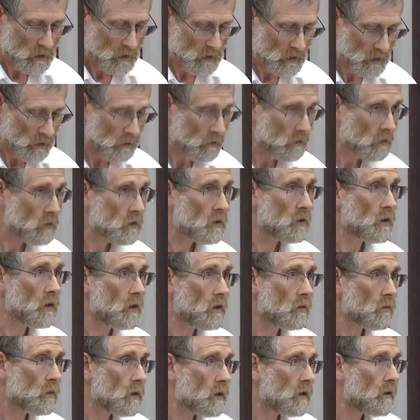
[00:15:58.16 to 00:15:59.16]
character,
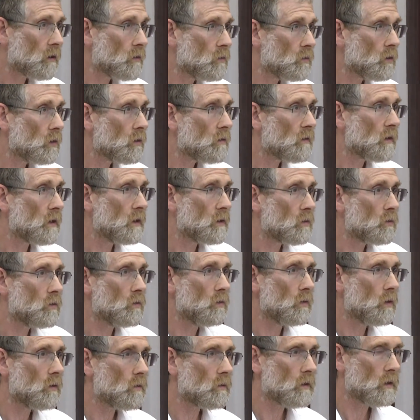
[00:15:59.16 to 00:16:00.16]
and once you know that, you
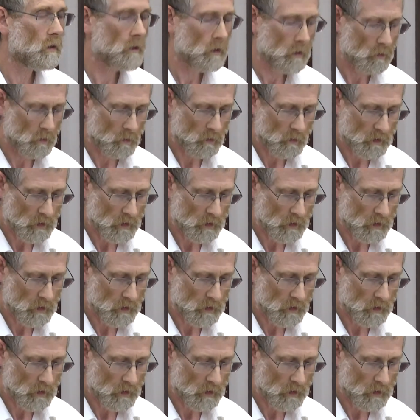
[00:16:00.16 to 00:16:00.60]
know the whole